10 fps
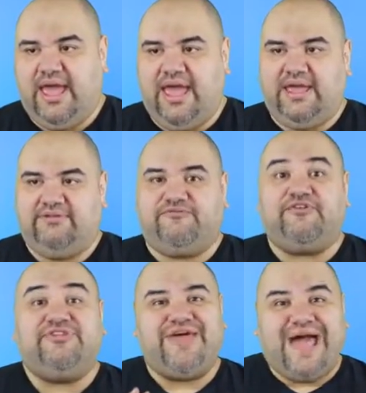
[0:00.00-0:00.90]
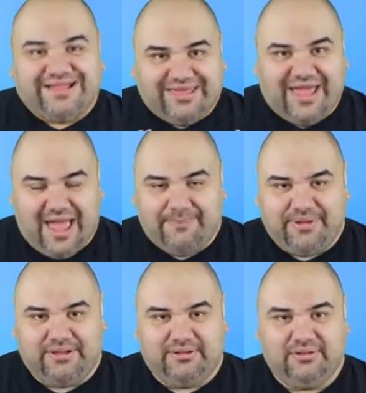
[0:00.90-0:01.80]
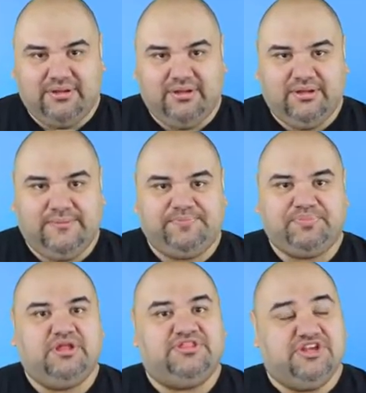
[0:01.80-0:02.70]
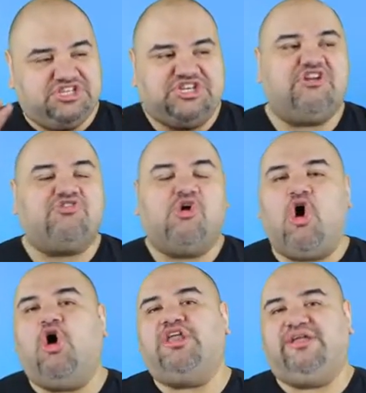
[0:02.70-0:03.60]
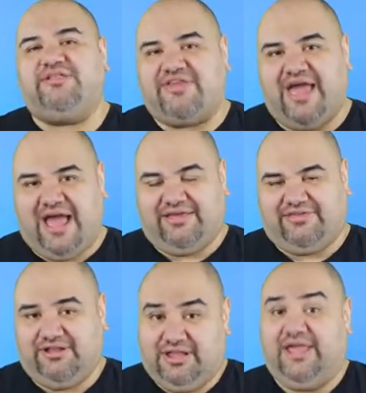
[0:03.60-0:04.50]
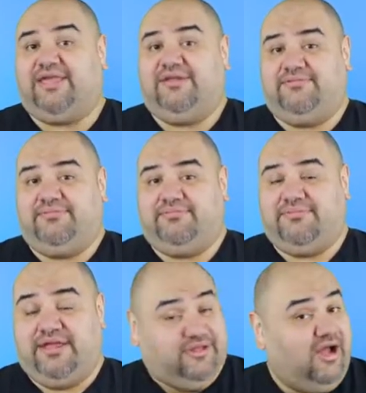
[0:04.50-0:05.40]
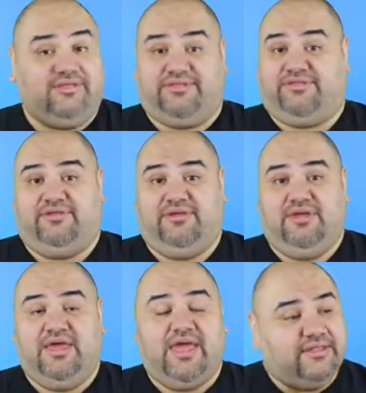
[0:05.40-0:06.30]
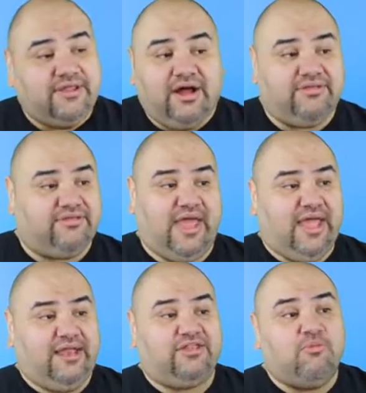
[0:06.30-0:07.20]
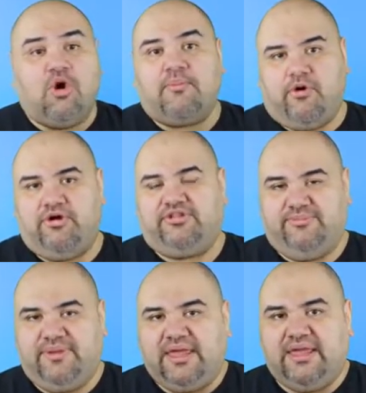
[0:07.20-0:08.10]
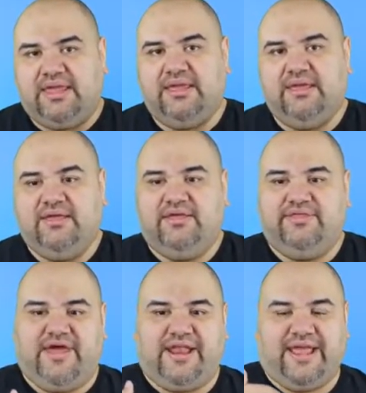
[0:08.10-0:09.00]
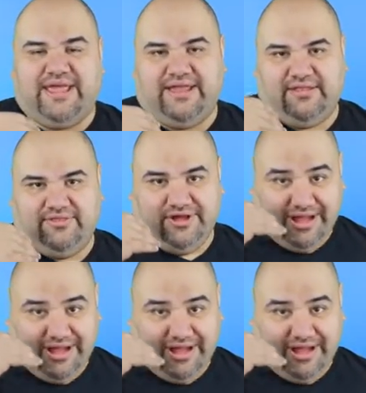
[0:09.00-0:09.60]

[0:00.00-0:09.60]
And for that to happen, the general audience has to like it. It does. It does. And it's more important to me that I get the